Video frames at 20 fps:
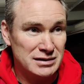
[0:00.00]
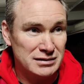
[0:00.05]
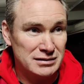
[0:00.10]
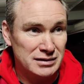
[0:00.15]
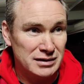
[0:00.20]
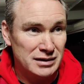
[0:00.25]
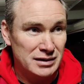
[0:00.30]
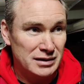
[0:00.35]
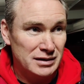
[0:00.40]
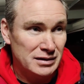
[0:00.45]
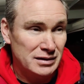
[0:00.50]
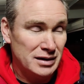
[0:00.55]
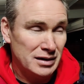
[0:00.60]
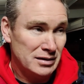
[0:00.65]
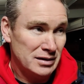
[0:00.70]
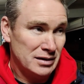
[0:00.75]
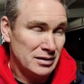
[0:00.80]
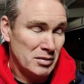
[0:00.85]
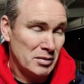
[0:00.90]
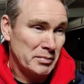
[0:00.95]
And
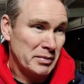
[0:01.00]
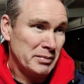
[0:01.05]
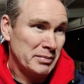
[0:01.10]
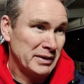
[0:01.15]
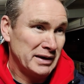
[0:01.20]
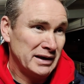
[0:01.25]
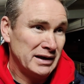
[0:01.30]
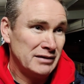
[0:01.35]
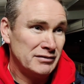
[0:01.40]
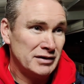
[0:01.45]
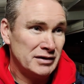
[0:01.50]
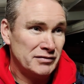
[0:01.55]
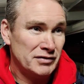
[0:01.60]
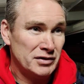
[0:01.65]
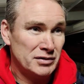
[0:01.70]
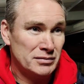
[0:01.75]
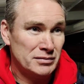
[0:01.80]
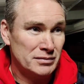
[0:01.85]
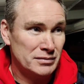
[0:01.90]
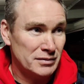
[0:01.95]
I'm a big believer
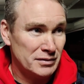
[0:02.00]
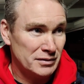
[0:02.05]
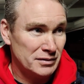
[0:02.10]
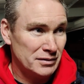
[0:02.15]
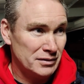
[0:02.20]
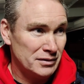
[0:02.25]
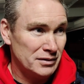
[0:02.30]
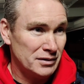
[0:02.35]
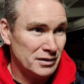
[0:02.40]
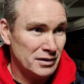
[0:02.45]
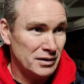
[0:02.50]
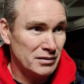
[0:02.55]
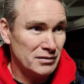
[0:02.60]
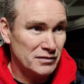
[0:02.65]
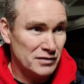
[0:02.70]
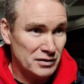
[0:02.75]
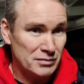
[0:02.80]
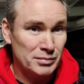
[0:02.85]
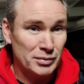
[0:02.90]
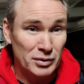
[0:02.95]
if
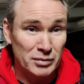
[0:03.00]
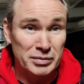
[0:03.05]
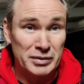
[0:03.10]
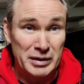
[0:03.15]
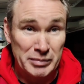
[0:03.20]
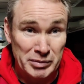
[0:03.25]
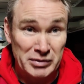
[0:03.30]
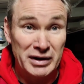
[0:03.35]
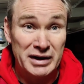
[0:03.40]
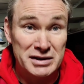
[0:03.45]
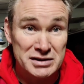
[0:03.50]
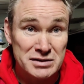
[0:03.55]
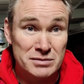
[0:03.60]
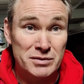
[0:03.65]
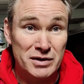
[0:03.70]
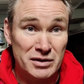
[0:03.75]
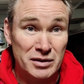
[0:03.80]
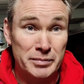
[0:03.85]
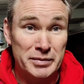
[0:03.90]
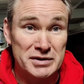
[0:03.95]
you put
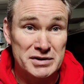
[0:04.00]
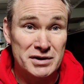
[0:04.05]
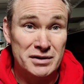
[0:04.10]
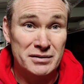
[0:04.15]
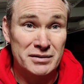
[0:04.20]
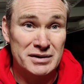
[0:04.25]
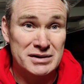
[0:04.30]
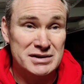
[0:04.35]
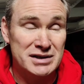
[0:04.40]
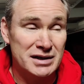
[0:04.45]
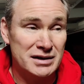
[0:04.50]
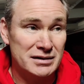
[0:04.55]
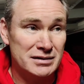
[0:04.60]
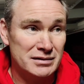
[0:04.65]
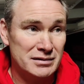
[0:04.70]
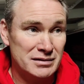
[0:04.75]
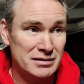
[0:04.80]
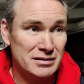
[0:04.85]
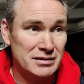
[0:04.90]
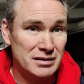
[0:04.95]
preparation with opportunity
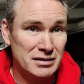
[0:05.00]
and